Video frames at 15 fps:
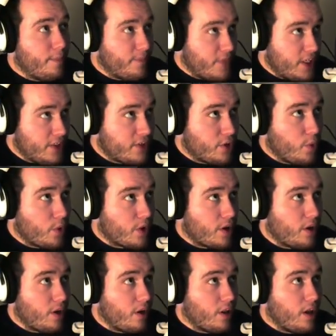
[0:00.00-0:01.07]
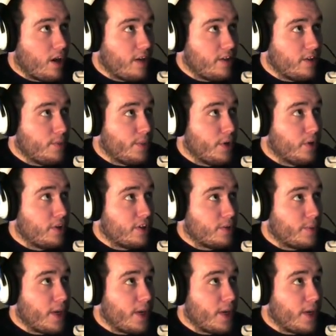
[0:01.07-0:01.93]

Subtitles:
He's still working on a lot of these buildings,